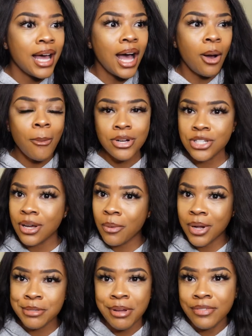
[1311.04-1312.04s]
I want y'all to
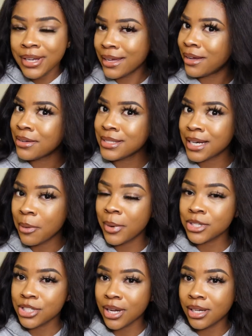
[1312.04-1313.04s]
watch my videos and I
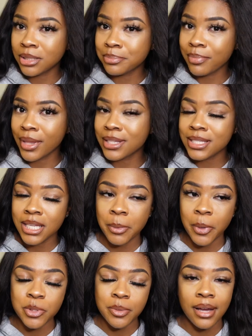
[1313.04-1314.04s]
want y'all to tell me
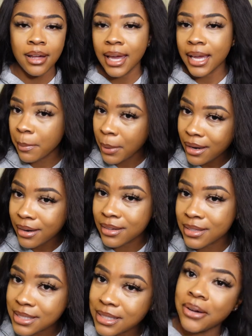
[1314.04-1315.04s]
which way y'all like it better.
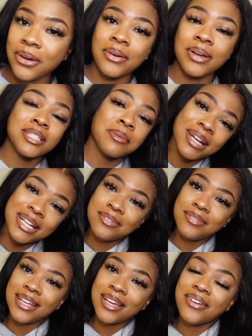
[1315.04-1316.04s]
So until my next
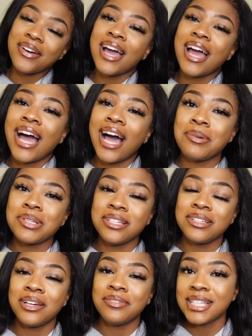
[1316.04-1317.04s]
video, I will see
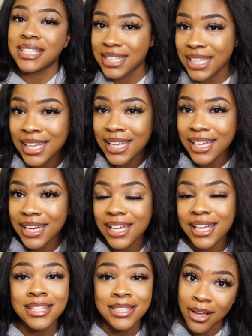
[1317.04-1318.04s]
you lovelies then.
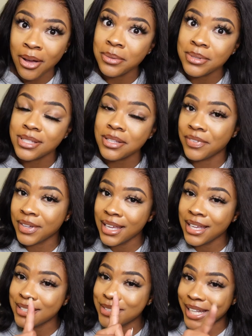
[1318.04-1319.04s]
Don't
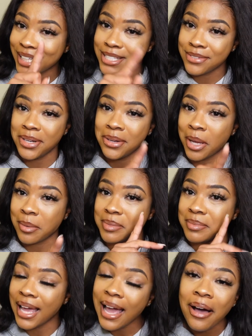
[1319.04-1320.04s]
forget to like this video, it helps
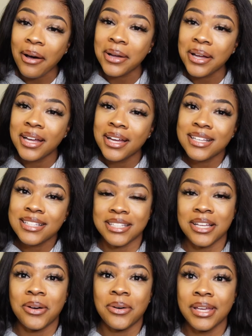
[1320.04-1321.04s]
me out.
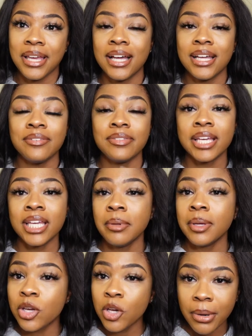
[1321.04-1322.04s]
So yeah, if they give me
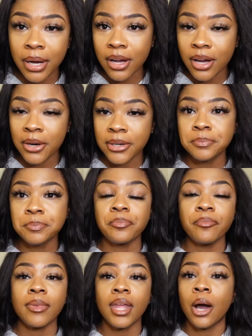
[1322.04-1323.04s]
a coupon code,
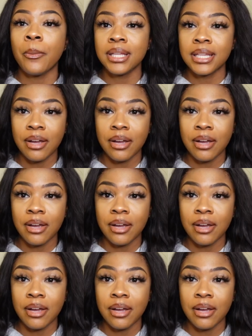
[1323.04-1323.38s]
I will either